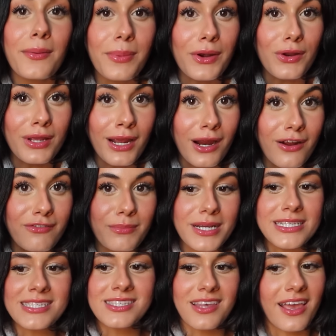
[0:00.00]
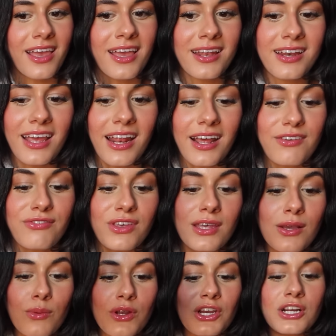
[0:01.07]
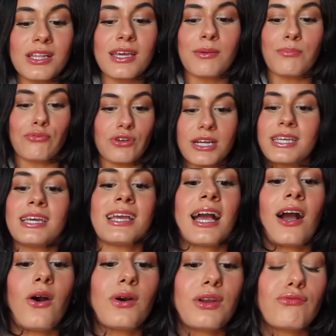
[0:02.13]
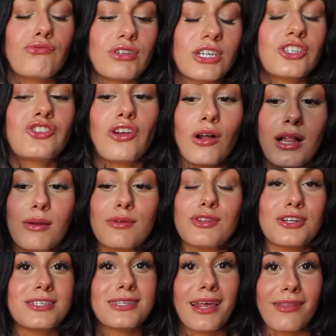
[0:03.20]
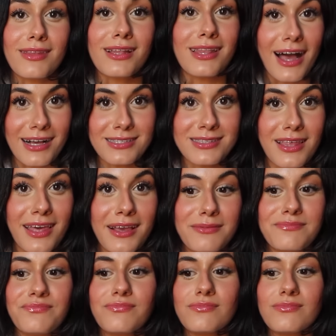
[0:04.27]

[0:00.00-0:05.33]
better care of my skin, and I feel like when you're like breaking out and really struggling with your skin, the last thing